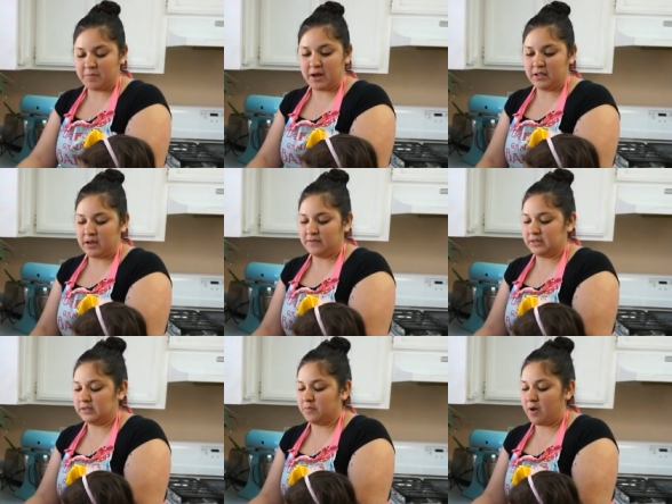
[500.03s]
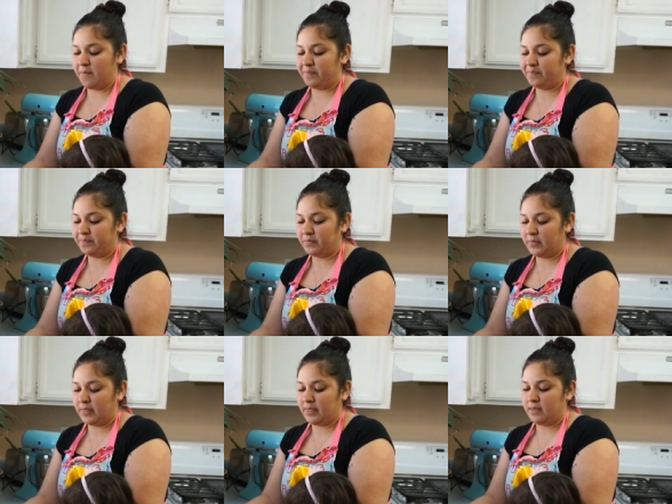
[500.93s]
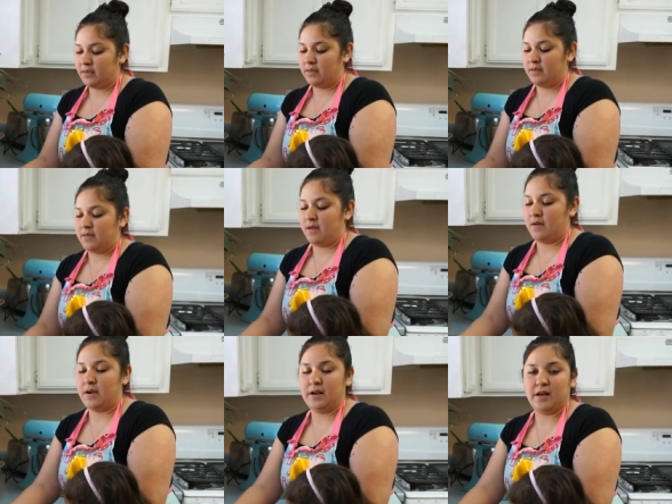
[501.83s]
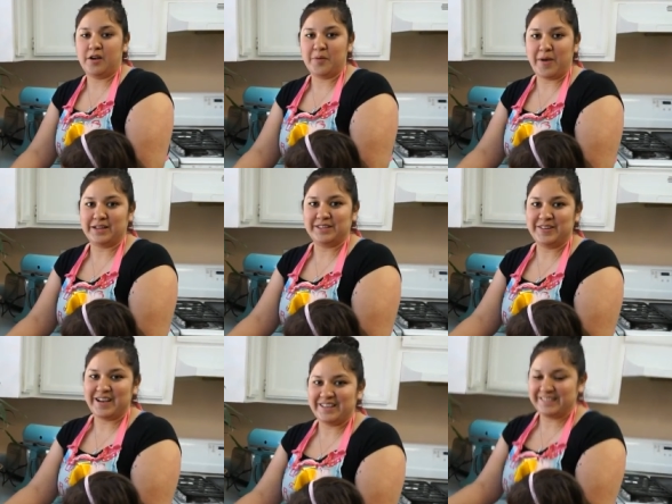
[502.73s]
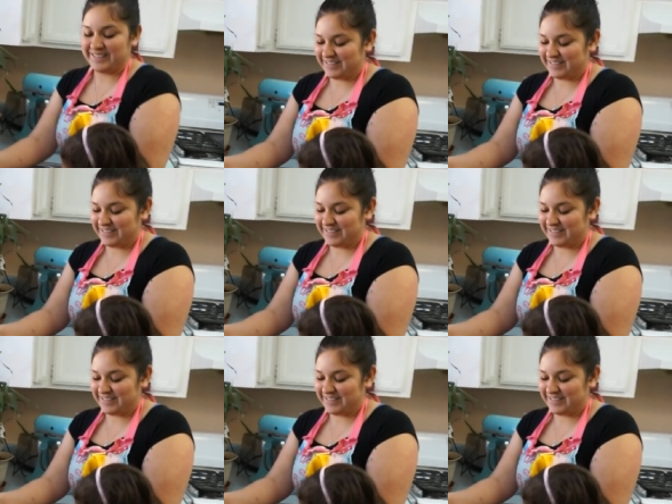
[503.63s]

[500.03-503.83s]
my lives as a mom. Alright, I'll get back to you guys.